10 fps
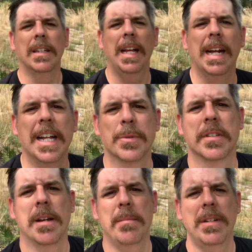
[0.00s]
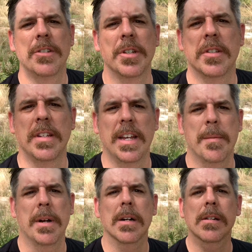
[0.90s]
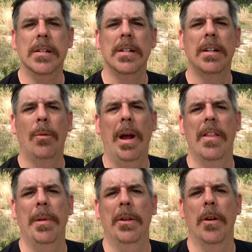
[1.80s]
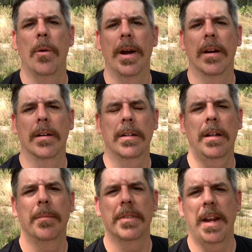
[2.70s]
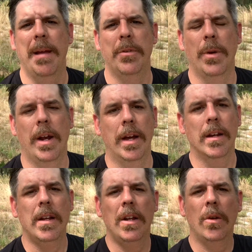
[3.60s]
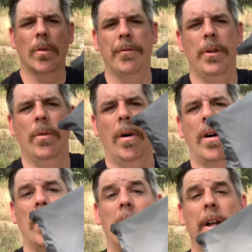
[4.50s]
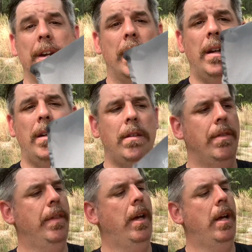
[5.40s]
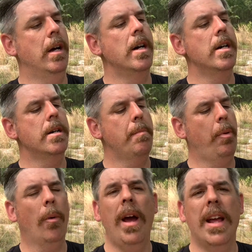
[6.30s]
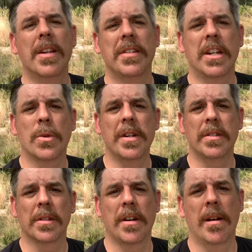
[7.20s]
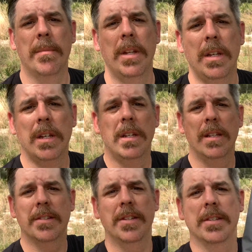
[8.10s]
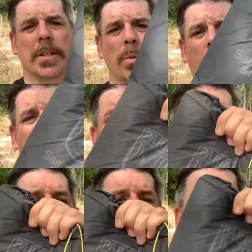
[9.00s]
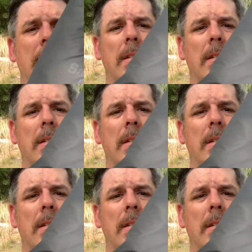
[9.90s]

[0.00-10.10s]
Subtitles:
Hey guys, what's up? As you can see, I'm way out in the middle of nowhere. Today I'm doing a review on the Paria Sanctuary Steel Tarp. This is the 12 by 10